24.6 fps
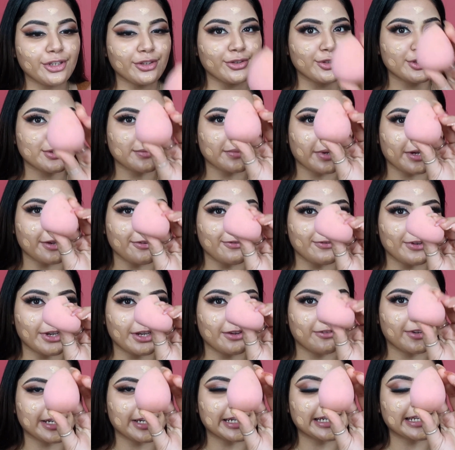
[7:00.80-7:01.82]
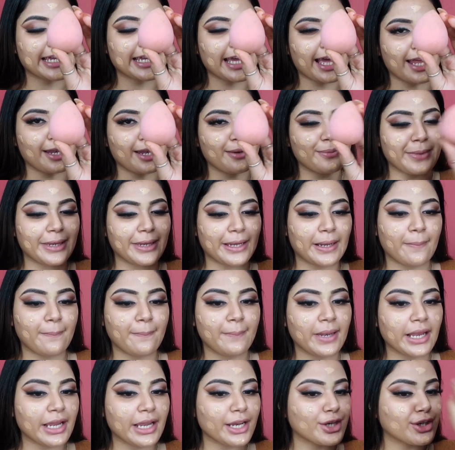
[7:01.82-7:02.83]
my favorite Cal makeup
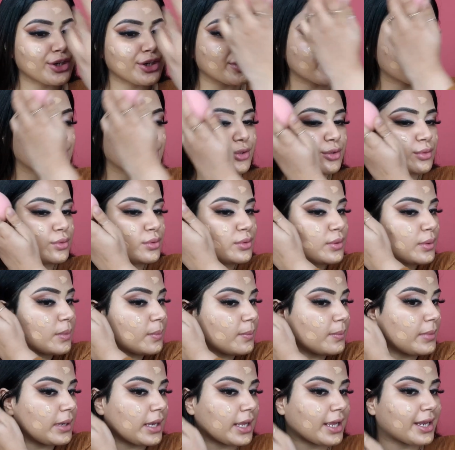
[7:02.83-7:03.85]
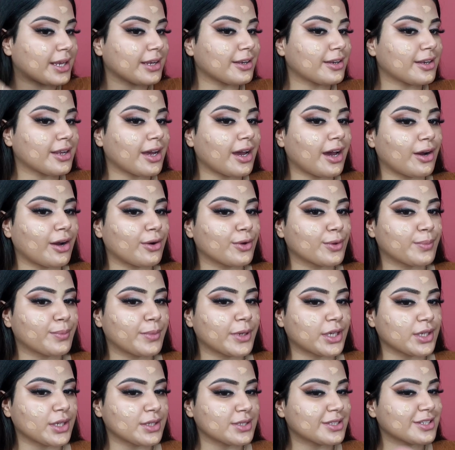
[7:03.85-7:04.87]
blender to blend it out,
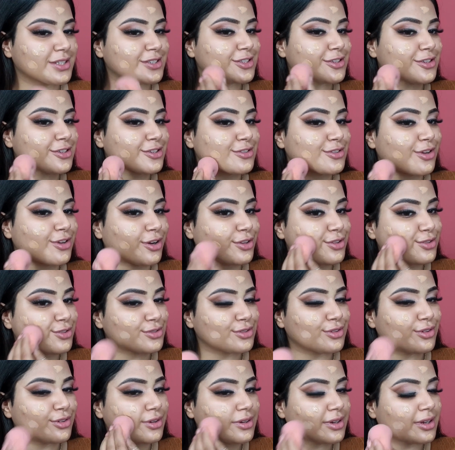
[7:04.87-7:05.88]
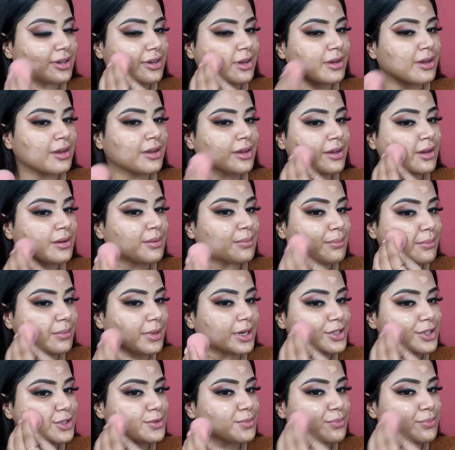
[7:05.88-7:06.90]
because this does not soak
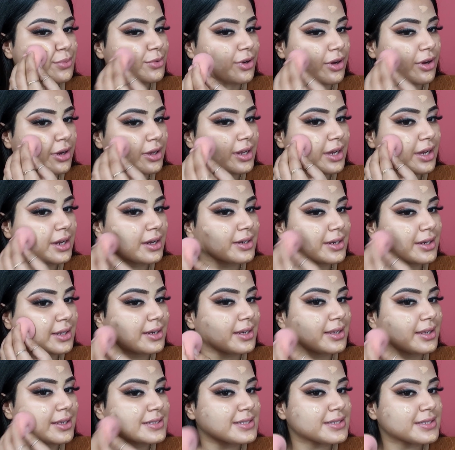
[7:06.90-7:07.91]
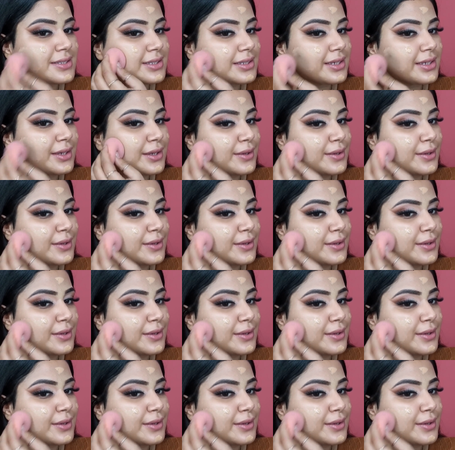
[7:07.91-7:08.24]
much product. And let's see.